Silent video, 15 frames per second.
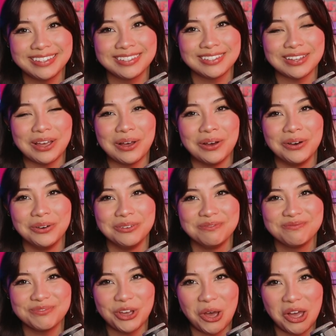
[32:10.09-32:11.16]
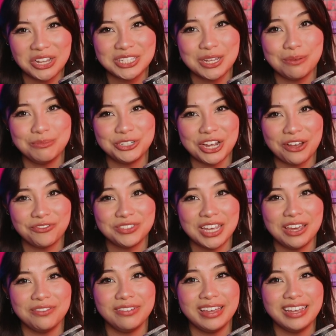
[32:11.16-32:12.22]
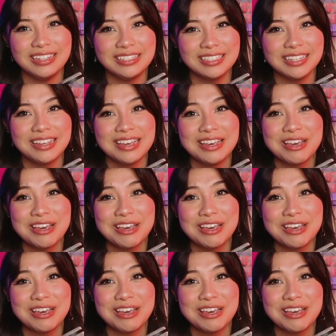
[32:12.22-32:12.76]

So awesome, Jeff Davis.